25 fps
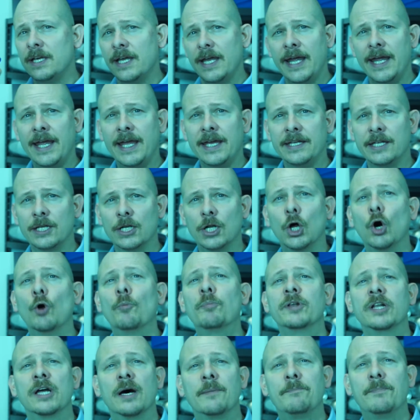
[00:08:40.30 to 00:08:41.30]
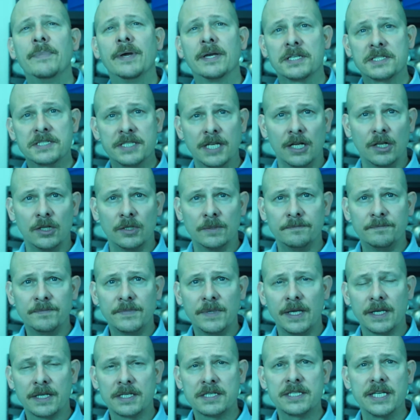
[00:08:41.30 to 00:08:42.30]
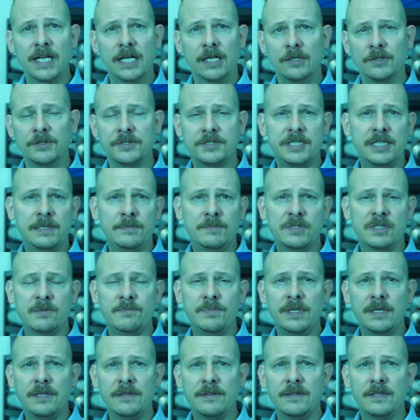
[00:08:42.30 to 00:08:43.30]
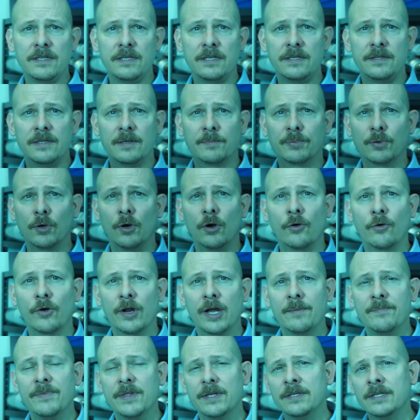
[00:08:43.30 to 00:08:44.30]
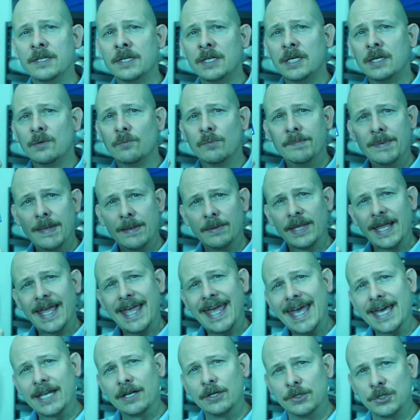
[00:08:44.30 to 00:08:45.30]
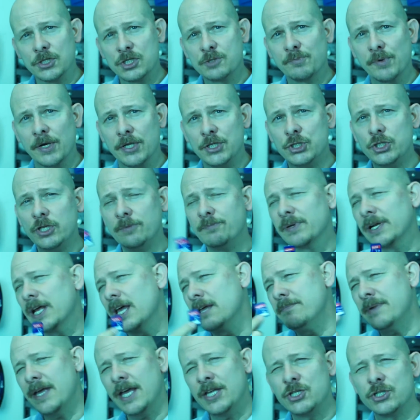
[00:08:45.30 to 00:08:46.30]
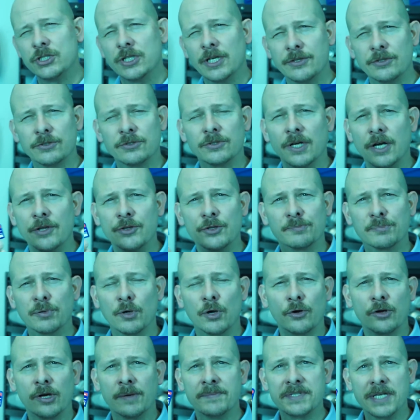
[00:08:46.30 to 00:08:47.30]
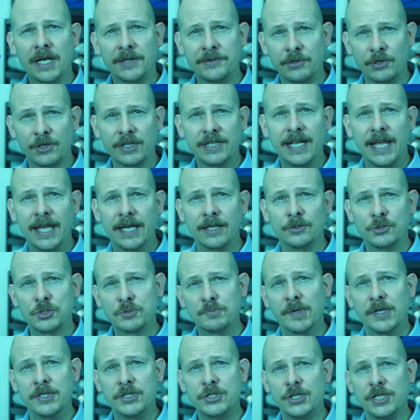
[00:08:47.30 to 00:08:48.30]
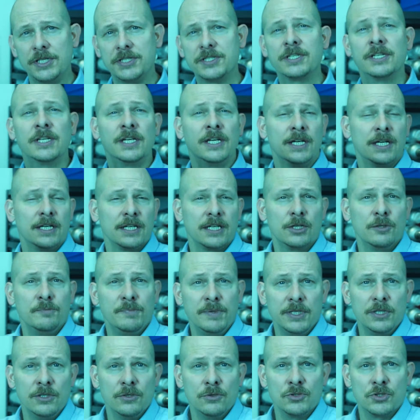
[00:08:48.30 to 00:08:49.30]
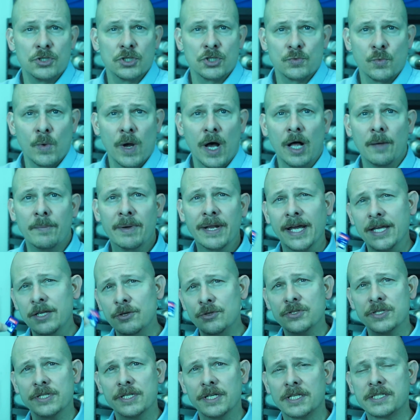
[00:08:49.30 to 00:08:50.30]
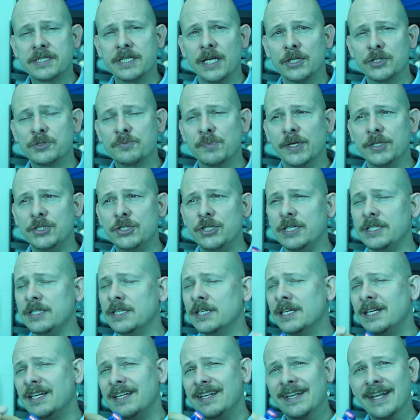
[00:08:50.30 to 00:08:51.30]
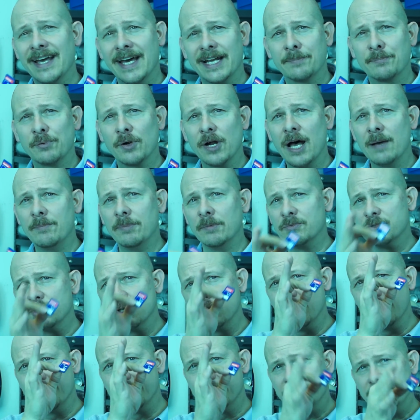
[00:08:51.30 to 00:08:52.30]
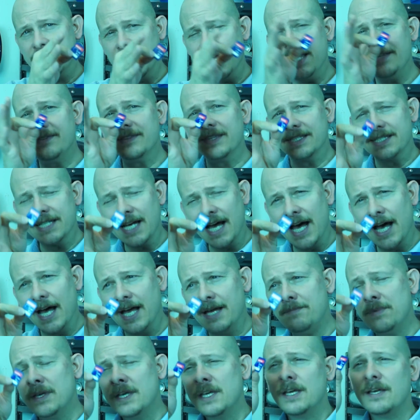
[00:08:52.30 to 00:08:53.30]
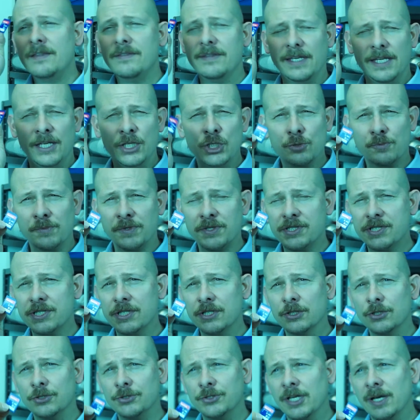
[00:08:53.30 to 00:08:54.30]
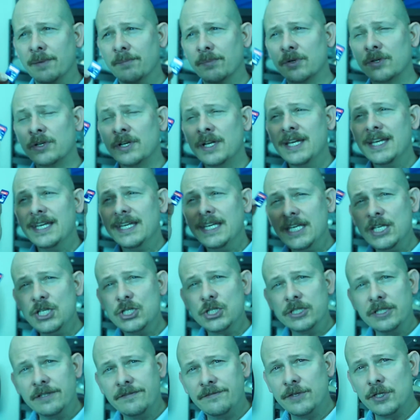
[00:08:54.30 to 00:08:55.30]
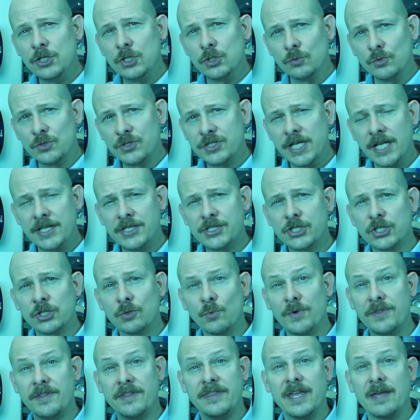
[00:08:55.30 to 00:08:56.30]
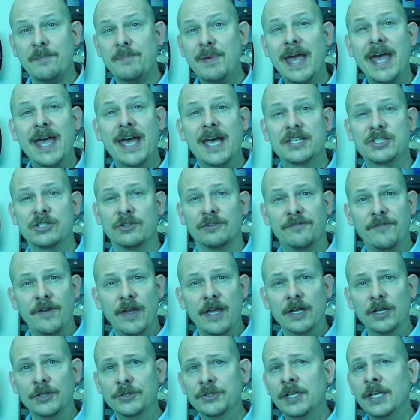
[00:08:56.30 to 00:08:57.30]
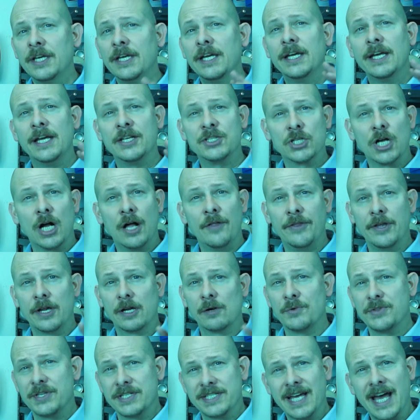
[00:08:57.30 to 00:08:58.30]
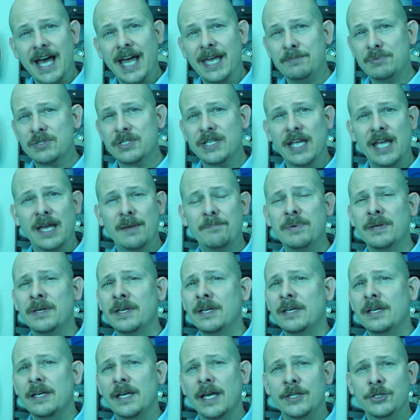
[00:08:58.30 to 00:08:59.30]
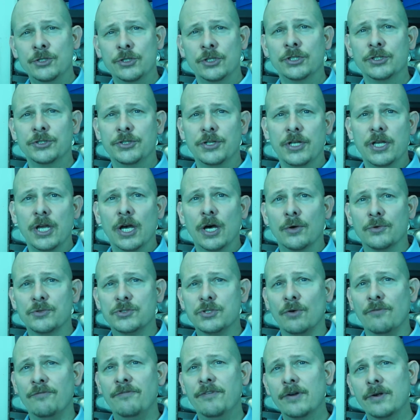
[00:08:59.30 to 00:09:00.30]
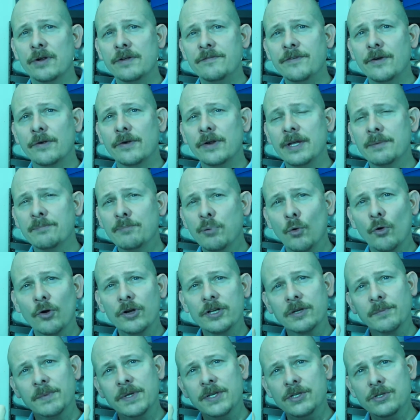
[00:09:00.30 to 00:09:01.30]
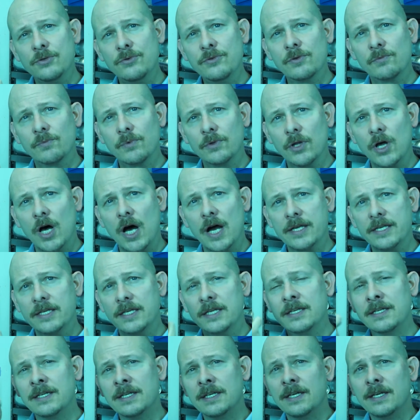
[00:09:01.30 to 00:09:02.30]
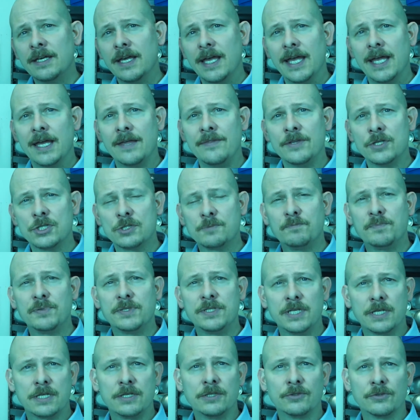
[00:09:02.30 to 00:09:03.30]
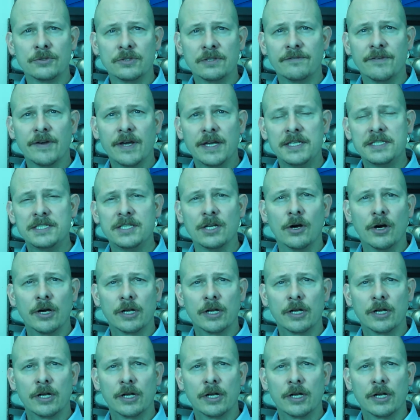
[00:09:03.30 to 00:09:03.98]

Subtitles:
and it'll open up Excel. Excel seems to be the program that will be able to handle a spreadsheet, but I imagine other programs out there can handle spreadsheets, could be used as well. But I use an Excel spreadsheet, not a problem. So you have the date, the time, the instrument serial number, each individual sensor, whether they passed or failed, it's all there with a timestamp, and you're good to go. So very, very important that we do the logging, and this particular device, the